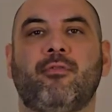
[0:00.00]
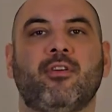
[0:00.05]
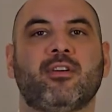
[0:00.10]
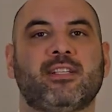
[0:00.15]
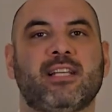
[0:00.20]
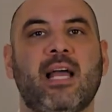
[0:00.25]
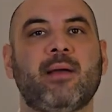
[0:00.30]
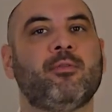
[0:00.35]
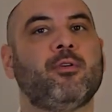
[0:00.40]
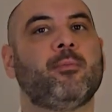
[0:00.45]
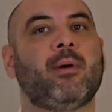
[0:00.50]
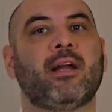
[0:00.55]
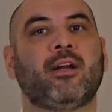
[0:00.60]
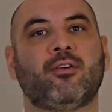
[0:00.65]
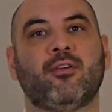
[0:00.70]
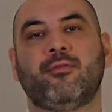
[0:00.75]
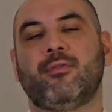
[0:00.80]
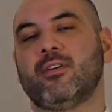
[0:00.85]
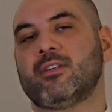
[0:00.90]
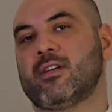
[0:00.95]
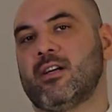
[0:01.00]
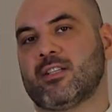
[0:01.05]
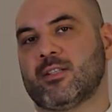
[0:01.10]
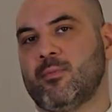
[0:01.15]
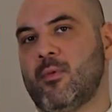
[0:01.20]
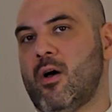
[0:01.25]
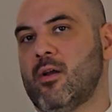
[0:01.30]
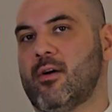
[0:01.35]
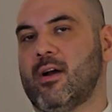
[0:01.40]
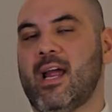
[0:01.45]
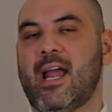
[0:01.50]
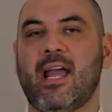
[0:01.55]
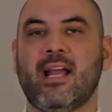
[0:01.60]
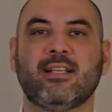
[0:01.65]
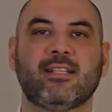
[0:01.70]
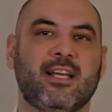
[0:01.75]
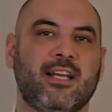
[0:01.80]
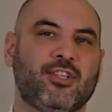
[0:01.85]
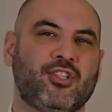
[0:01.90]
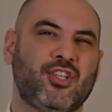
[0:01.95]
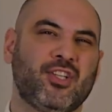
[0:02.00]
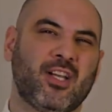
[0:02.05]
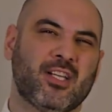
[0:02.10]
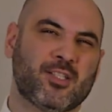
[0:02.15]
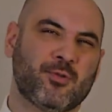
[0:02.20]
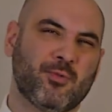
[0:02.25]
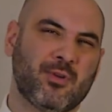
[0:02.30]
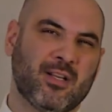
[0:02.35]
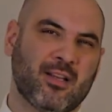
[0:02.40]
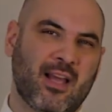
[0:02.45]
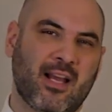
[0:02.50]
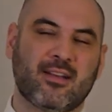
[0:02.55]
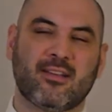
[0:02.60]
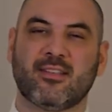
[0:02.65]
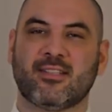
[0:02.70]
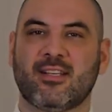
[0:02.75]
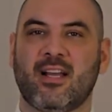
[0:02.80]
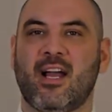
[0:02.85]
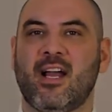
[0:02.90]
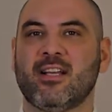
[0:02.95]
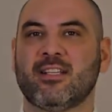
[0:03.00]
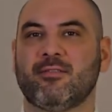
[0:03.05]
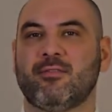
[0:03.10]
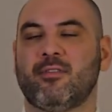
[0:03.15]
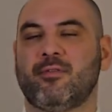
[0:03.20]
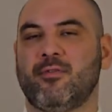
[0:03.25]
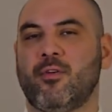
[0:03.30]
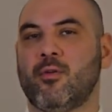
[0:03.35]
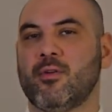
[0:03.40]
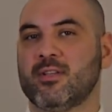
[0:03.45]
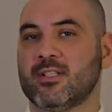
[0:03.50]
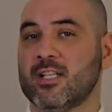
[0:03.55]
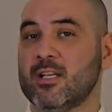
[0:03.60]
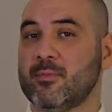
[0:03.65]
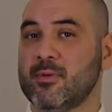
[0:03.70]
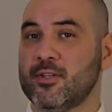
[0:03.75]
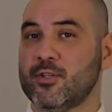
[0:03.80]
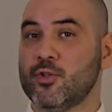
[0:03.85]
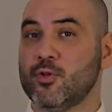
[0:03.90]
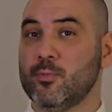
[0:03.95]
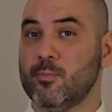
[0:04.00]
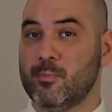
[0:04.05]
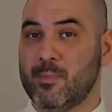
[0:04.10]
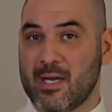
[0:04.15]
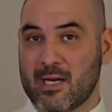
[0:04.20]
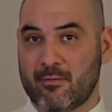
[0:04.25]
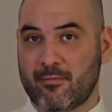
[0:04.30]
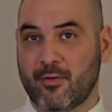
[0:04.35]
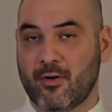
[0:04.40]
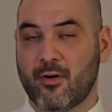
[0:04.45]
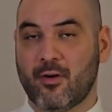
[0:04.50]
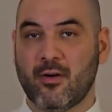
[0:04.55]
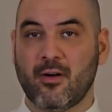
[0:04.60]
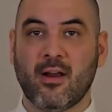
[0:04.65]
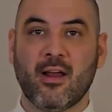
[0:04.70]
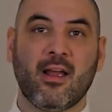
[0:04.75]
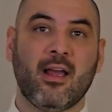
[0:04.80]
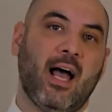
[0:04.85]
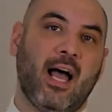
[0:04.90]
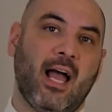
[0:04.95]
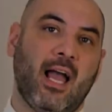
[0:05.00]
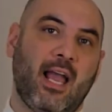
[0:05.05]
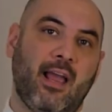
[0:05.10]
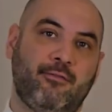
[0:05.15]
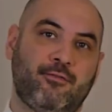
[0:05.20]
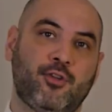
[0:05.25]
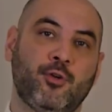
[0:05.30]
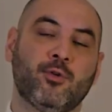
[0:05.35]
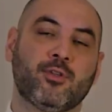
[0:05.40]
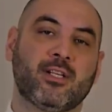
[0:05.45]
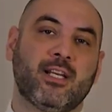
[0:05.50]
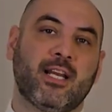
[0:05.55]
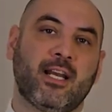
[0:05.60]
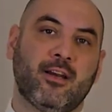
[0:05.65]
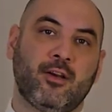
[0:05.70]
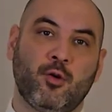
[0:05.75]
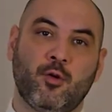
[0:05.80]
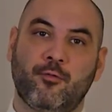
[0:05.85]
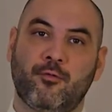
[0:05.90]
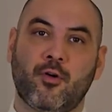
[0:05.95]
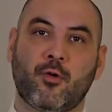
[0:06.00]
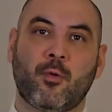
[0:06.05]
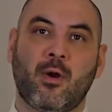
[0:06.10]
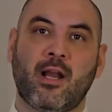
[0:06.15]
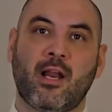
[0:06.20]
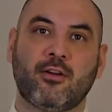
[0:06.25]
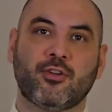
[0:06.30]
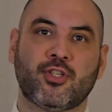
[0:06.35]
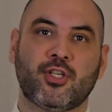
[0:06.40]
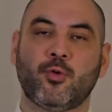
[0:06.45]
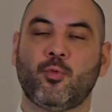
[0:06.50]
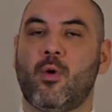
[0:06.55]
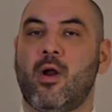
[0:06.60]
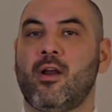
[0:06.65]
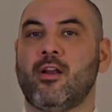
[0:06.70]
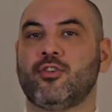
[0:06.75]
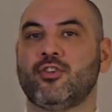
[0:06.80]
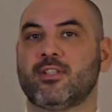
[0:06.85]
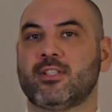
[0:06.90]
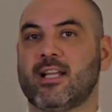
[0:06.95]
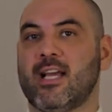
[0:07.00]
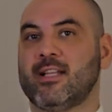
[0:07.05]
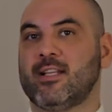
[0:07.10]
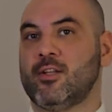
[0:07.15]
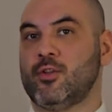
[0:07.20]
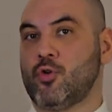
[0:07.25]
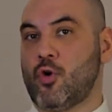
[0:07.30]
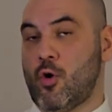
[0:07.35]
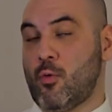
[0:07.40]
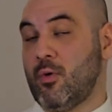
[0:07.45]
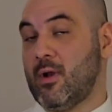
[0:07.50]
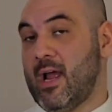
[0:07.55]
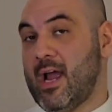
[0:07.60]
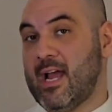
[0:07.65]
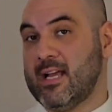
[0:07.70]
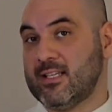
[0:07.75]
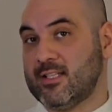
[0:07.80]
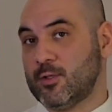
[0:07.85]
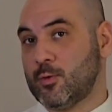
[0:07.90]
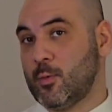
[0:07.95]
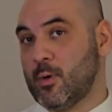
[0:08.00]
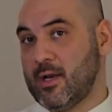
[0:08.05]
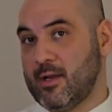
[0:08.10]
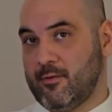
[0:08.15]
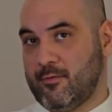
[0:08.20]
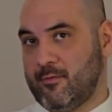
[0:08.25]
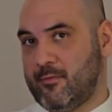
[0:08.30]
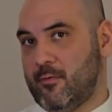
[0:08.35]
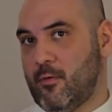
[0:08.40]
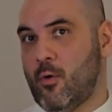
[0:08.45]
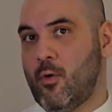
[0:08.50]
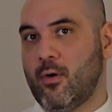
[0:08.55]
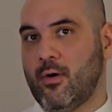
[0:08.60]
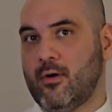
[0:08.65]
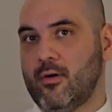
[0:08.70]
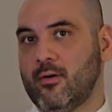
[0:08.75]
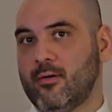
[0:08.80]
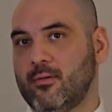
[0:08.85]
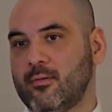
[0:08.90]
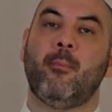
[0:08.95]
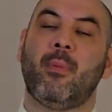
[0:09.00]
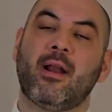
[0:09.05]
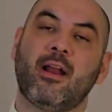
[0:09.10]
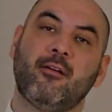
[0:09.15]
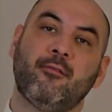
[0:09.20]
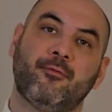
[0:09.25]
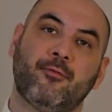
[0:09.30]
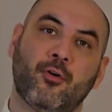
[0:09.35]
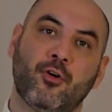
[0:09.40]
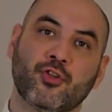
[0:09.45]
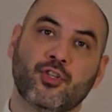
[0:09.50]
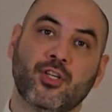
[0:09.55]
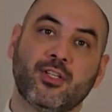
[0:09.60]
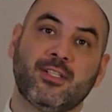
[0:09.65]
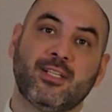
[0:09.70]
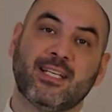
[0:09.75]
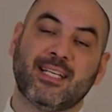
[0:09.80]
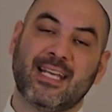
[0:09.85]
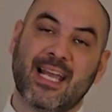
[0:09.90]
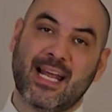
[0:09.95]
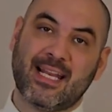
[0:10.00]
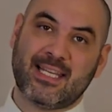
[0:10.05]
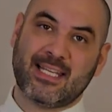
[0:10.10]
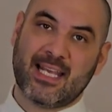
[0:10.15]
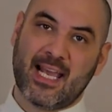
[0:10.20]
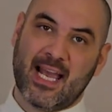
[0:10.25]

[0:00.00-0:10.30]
for example, my girlfriend's got smaller hands and she doesn't really like the size of the phone. It's a little bit too big for her. If she was gonna get a new phone right now, she'd want to just get the normal S24. But unfortunately, to get the